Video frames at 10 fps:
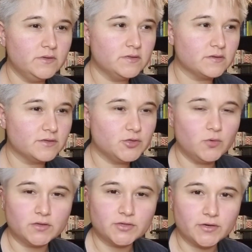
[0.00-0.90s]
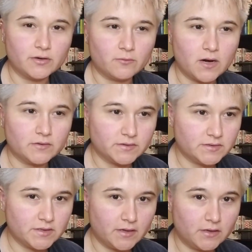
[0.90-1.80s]
is it that you are turning around and
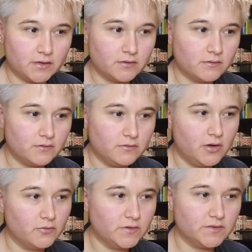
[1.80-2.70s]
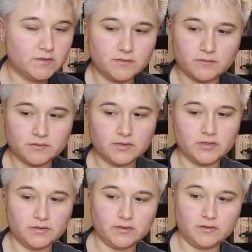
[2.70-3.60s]
saying, no, this is
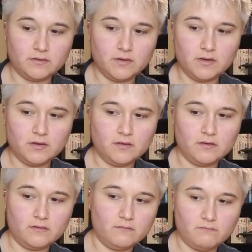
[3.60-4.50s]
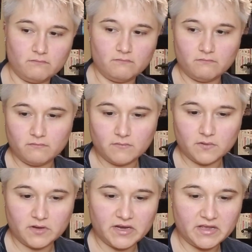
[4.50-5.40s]
considered
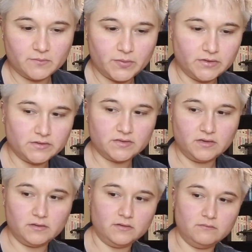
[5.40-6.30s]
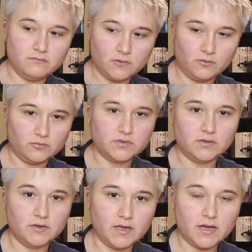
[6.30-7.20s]
an NPC
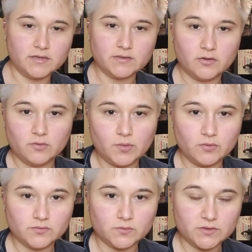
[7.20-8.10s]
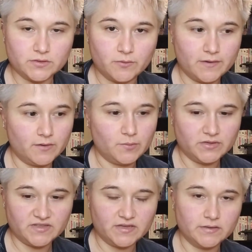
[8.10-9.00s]
altar and has no importance whatsoever, but
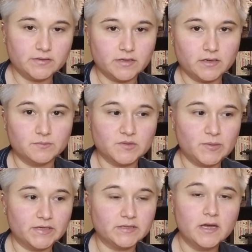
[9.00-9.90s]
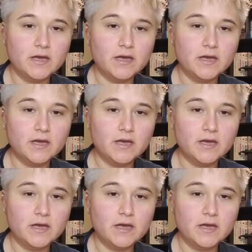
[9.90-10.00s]
is there to take up space?